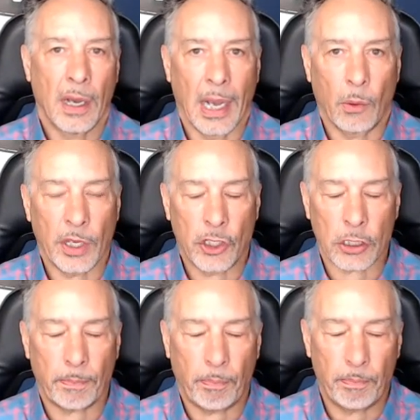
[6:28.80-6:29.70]
we just
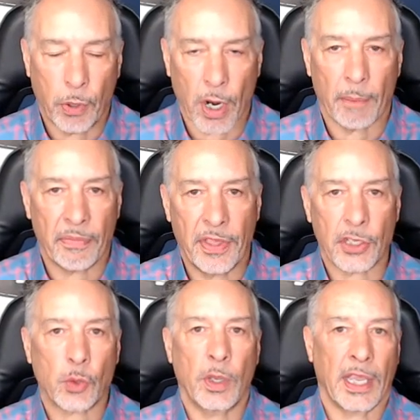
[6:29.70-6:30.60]
put up this
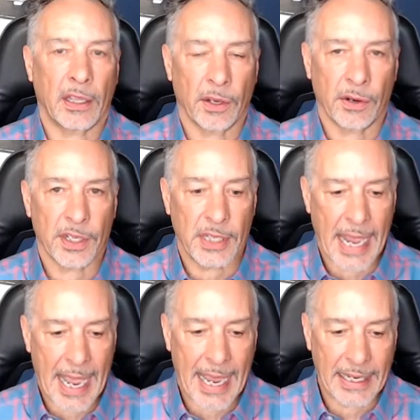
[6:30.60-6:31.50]
week, there is
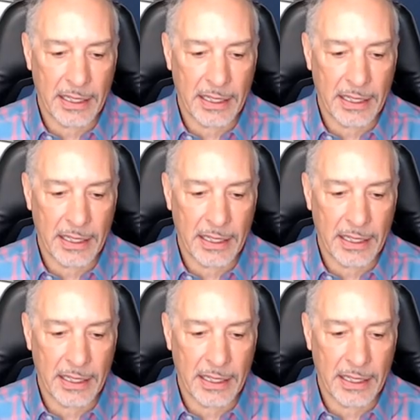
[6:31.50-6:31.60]
a